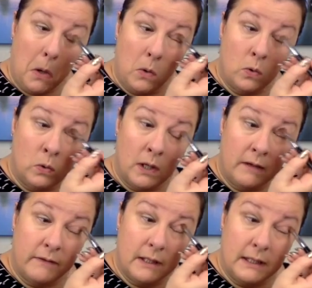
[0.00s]
all
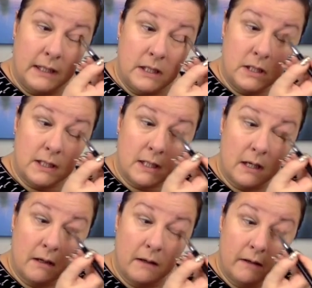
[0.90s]
over the lid, just
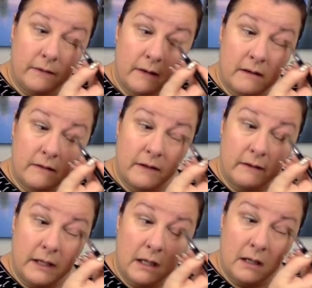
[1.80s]
a very,
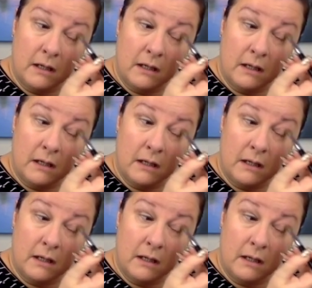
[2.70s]
very